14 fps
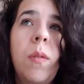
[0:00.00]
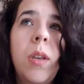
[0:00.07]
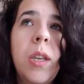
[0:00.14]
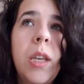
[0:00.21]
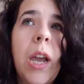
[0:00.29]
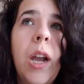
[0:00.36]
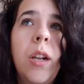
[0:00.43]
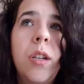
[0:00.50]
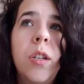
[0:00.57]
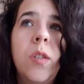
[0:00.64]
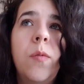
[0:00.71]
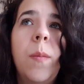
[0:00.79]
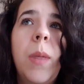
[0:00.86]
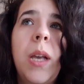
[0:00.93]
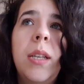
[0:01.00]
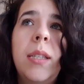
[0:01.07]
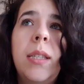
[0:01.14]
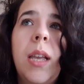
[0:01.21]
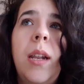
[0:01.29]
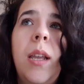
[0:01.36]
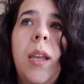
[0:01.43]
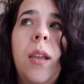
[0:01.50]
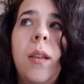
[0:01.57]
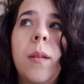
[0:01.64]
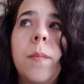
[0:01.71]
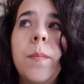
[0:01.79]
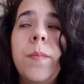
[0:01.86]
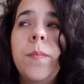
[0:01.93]
characters from that setting.
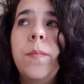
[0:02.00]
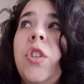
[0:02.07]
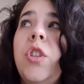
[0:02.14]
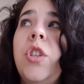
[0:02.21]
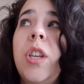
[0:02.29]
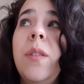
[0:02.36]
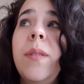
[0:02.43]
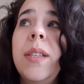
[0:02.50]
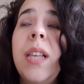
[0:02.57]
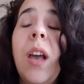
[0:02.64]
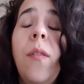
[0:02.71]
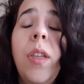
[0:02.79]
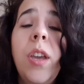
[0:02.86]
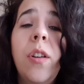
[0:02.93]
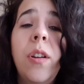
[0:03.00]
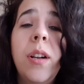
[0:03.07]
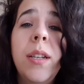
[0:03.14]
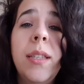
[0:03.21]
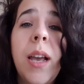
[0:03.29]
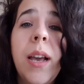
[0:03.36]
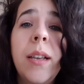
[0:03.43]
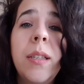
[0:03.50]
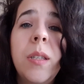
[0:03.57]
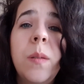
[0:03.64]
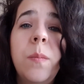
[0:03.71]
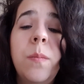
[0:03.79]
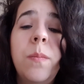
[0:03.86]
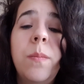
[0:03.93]
She was heavily criticized